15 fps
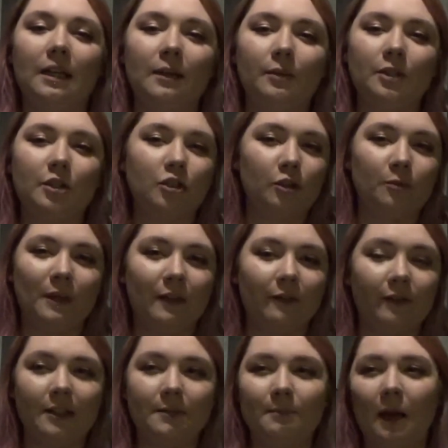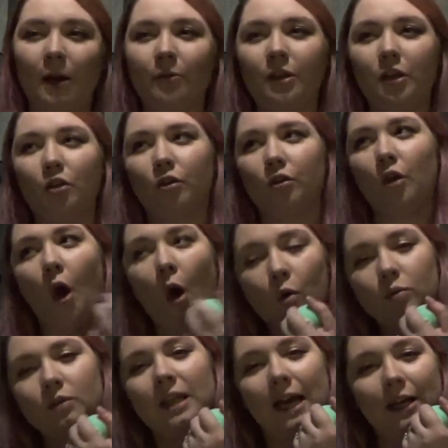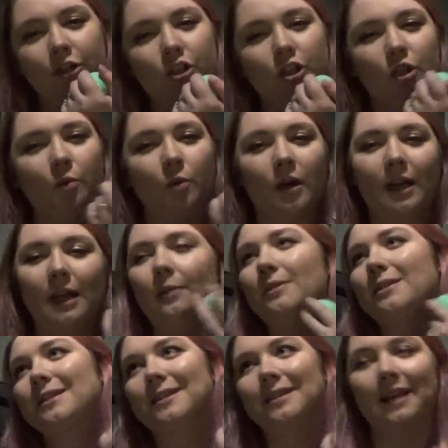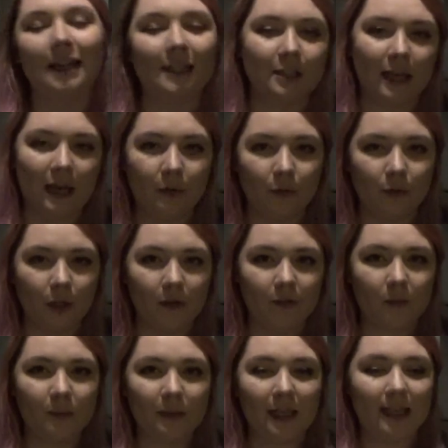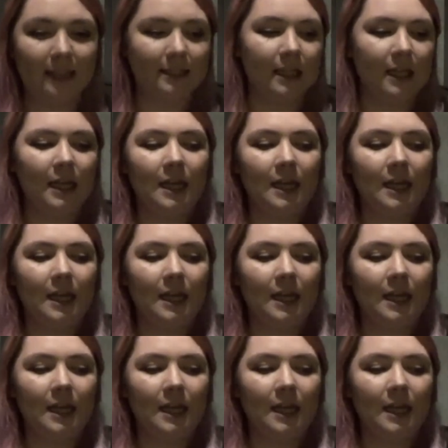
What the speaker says: was too big for his mouth. He couldn't hold it and chew on it. It was sliding out all over the place.